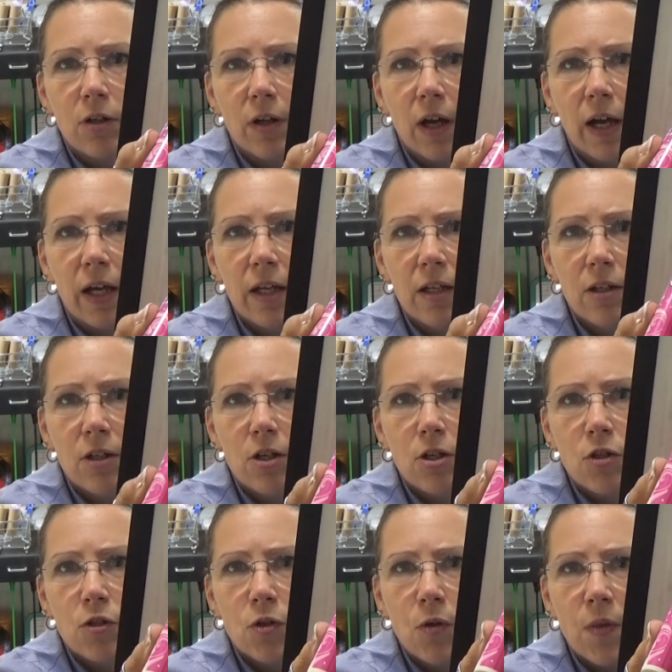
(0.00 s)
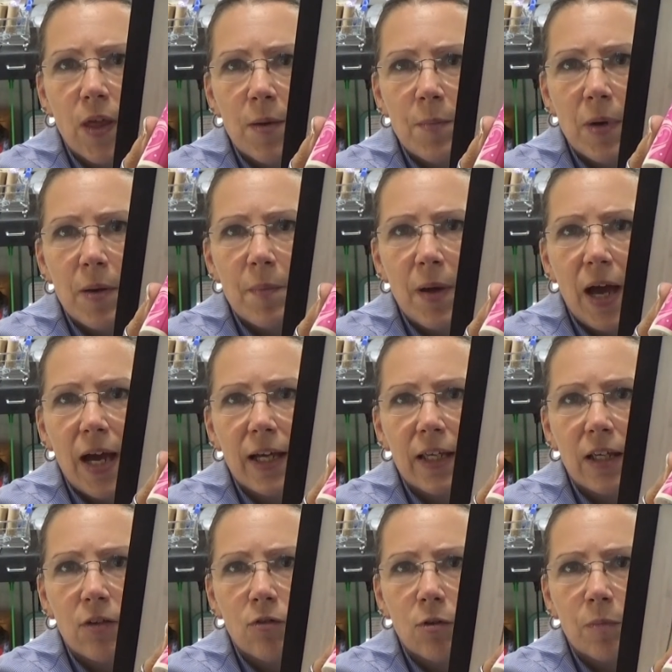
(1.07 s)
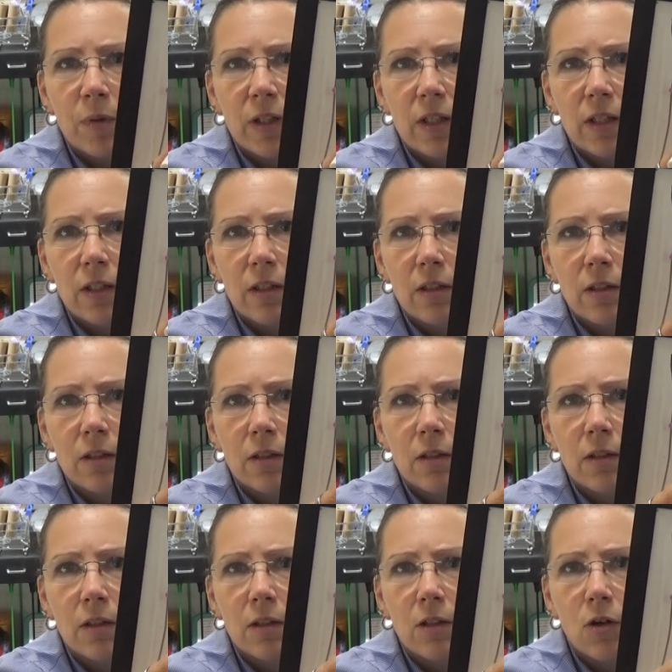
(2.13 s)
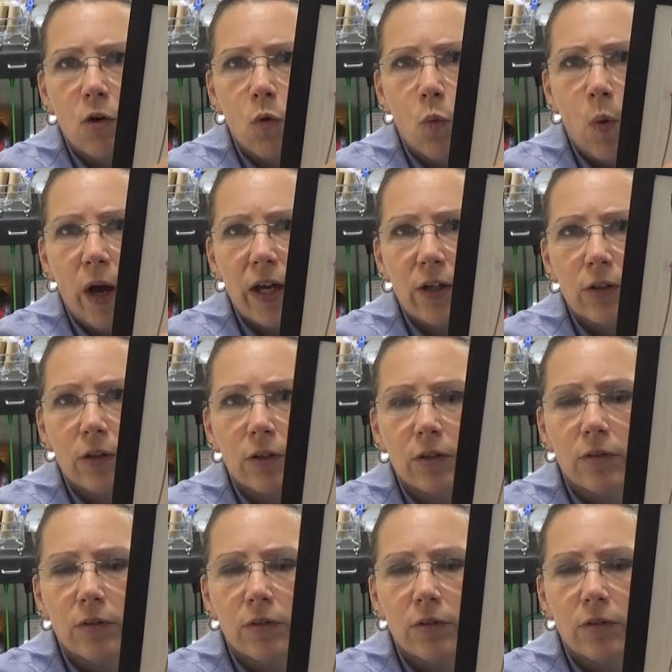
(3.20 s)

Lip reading: Okay, so then my backing will be wider.